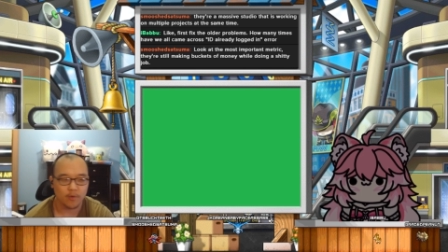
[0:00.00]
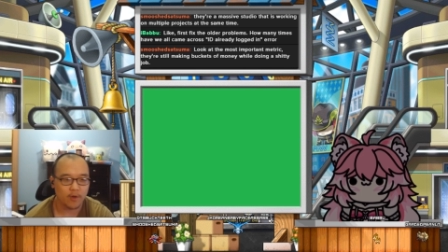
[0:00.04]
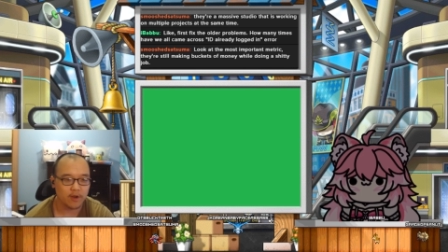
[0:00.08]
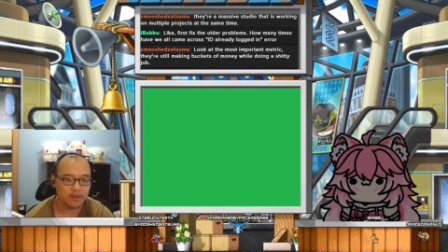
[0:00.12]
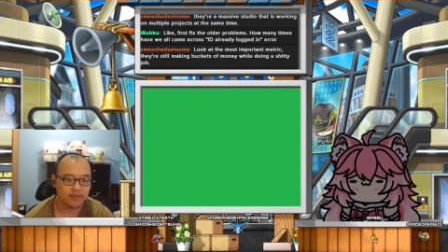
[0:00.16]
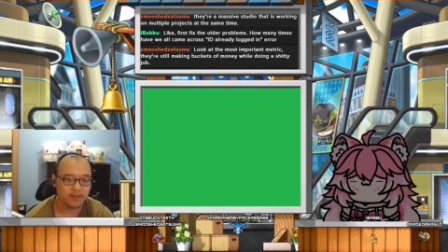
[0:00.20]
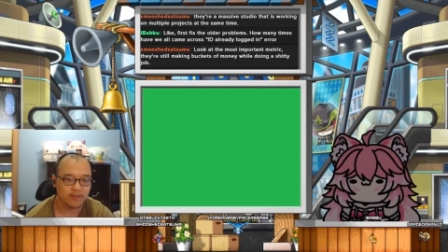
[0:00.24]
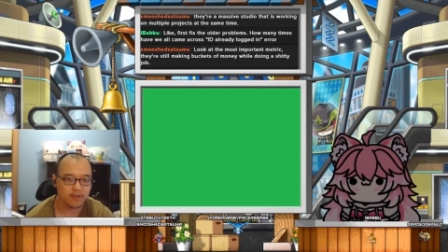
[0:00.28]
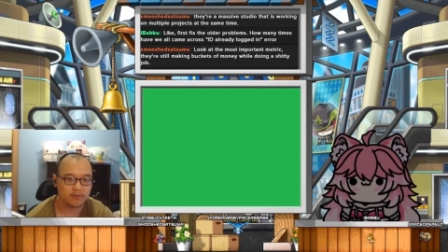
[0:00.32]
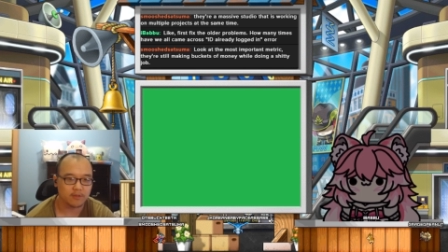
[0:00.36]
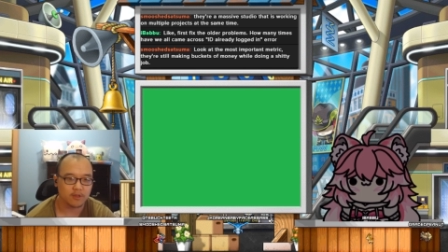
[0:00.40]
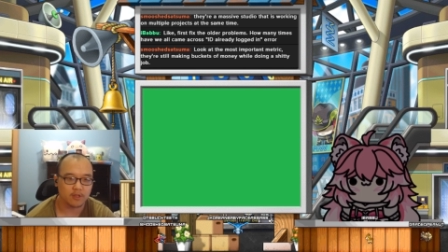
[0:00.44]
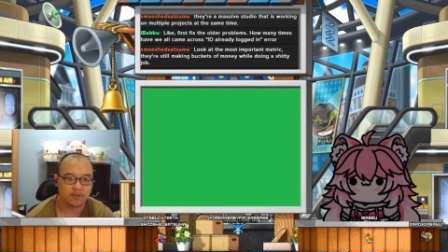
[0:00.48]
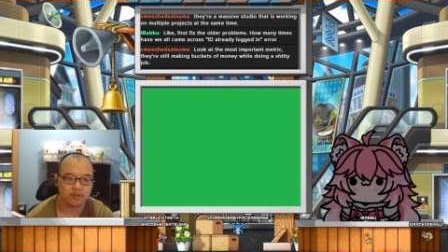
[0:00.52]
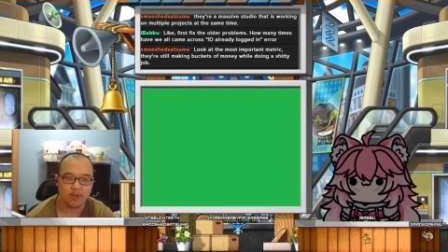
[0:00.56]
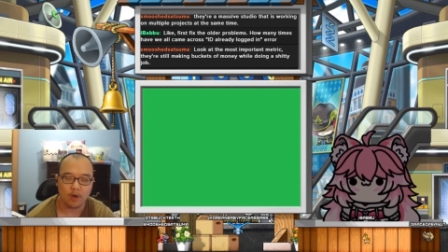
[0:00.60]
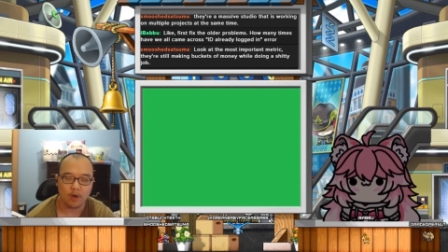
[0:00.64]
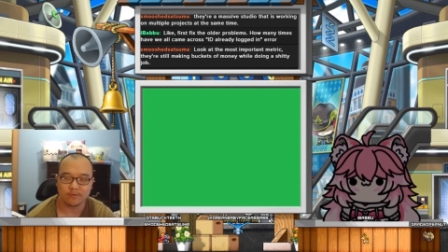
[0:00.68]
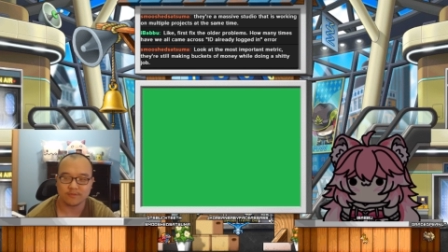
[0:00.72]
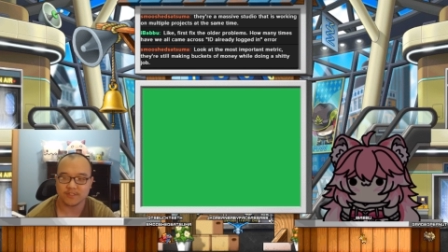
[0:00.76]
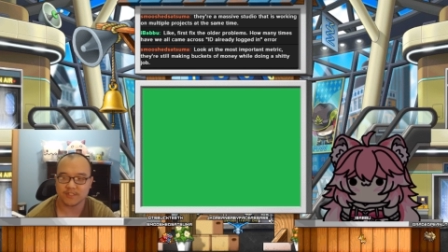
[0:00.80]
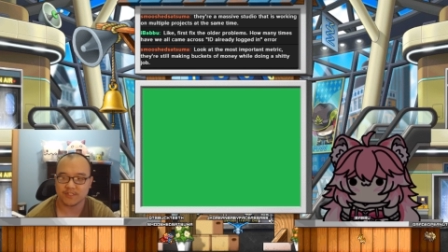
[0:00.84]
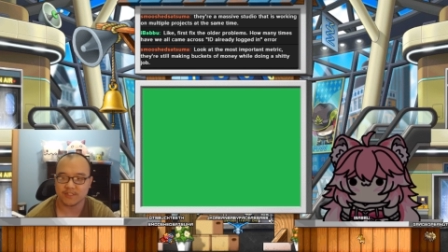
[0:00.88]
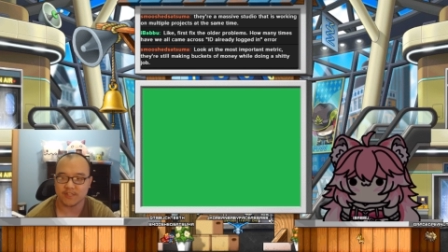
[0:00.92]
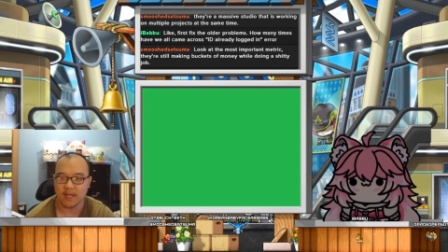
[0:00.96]
Why do you think the
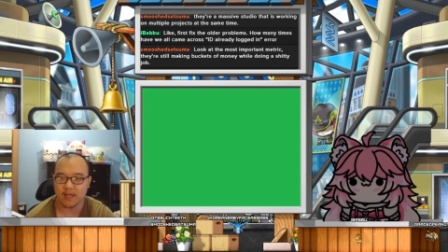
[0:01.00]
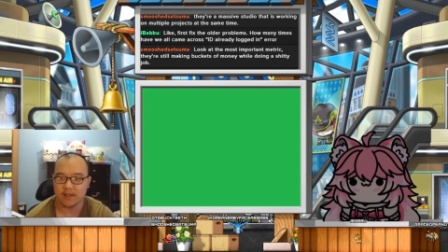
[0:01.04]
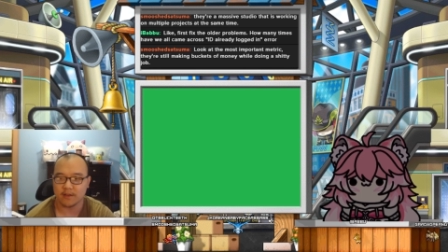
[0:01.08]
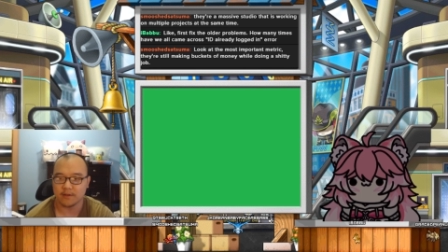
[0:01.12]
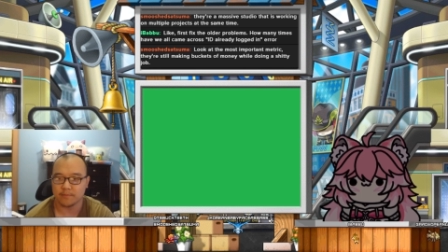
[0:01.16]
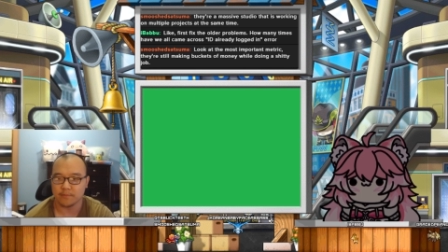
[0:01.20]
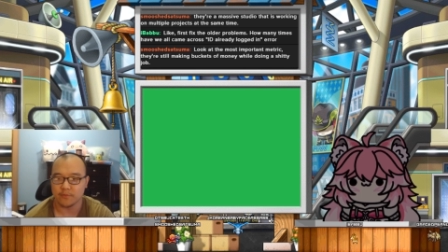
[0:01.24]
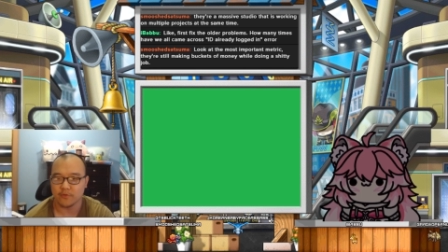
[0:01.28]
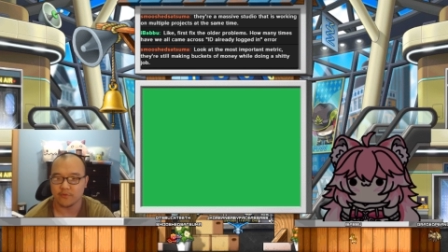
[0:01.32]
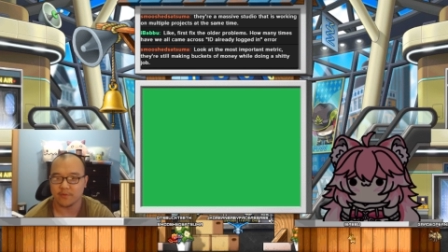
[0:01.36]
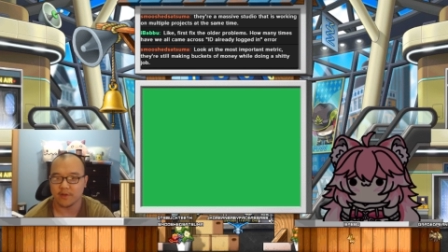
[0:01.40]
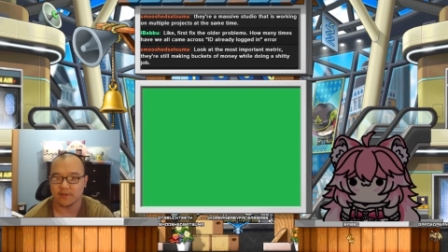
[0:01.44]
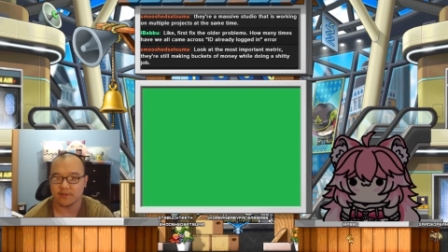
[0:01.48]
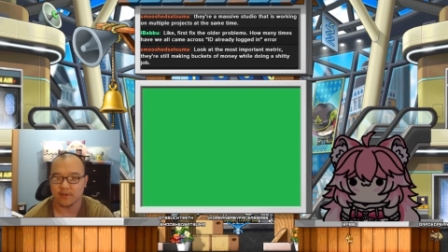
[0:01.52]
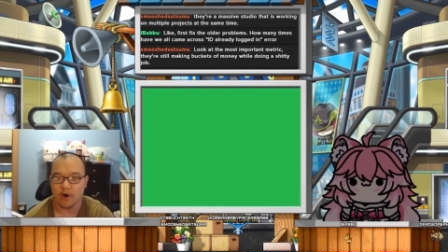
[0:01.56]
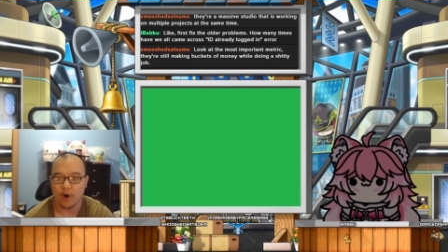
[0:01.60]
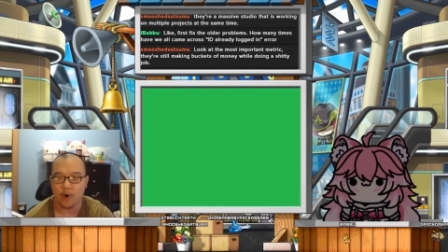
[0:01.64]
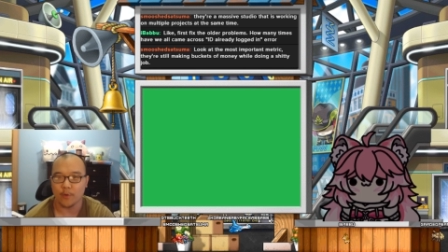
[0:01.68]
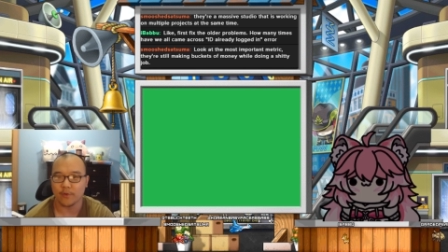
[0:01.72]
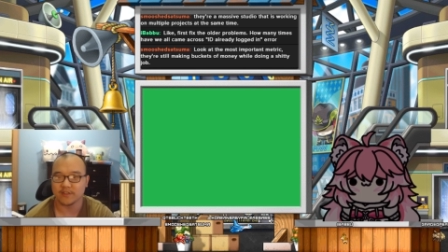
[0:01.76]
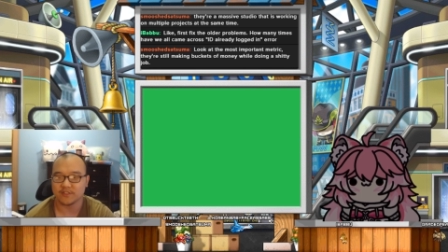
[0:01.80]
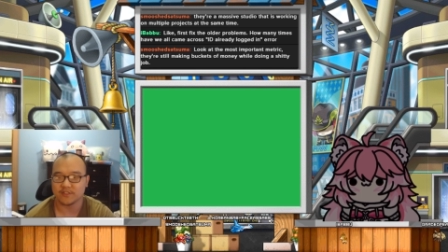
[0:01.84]
Don't Send movement always